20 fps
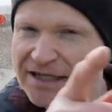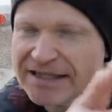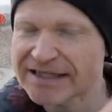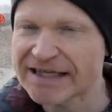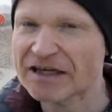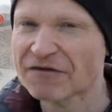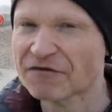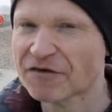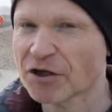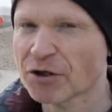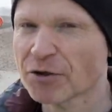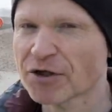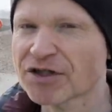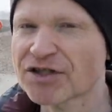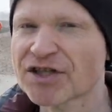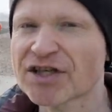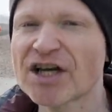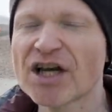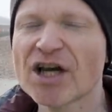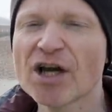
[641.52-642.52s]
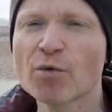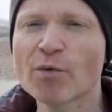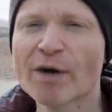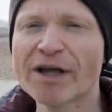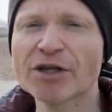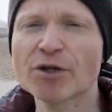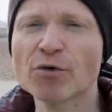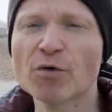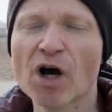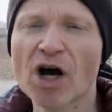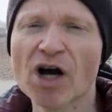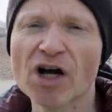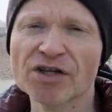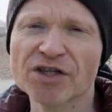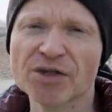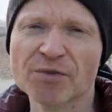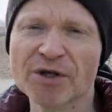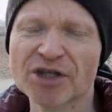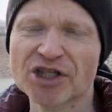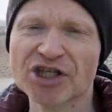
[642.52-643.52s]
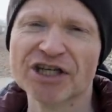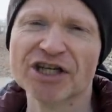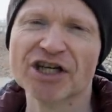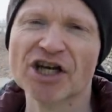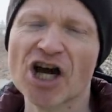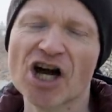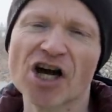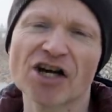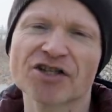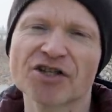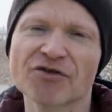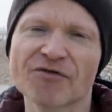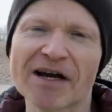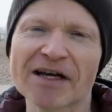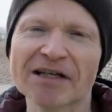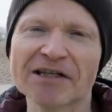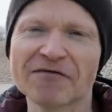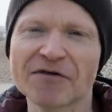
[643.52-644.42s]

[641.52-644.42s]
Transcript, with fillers: dear viewers, when you are switching cards around,